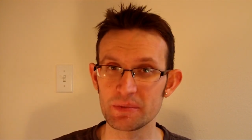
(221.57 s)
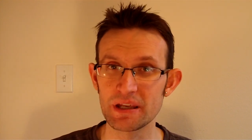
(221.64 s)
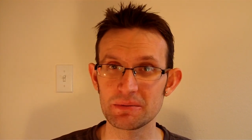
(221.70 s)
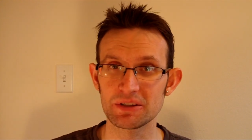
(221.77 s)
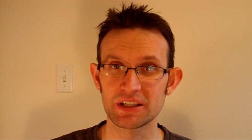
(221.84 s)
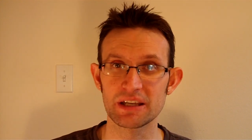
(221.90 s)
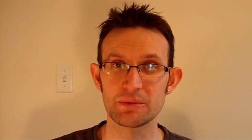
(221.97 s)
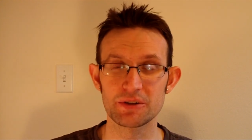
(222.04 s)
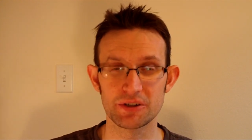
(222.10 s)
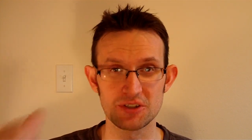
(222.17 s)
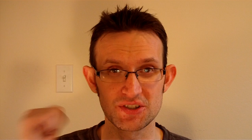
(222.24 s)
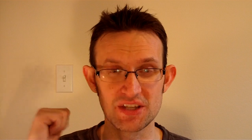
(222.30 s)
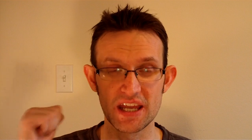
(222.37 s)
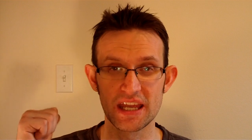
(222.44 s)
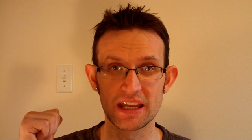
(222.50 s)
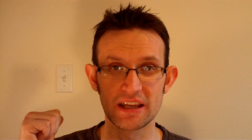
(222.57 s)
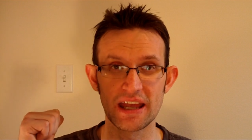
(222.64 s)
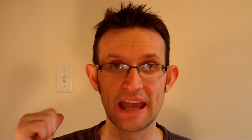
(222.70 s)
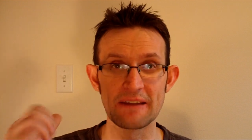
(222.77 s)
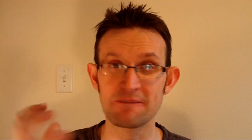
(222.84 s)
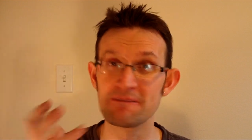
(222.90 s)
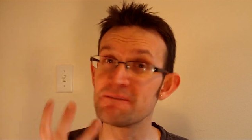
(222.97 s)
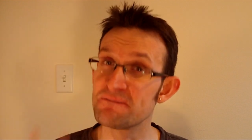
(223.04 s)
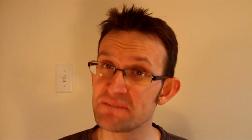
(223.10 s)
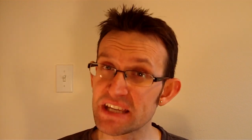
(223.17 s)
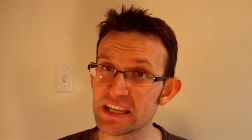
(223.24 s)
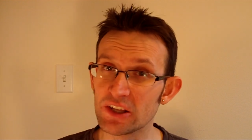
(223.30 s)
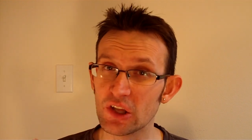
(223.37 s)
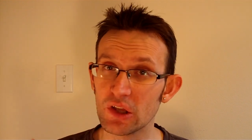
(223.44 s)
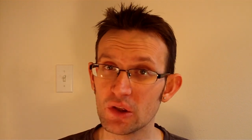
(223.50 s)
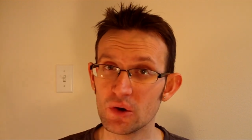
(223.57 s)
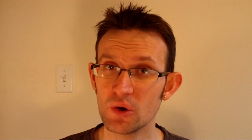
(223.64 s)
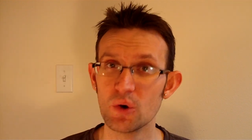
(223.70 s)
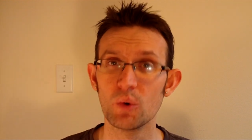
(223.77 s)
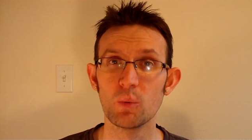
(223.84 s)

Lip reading: be able to get what you're saying and feel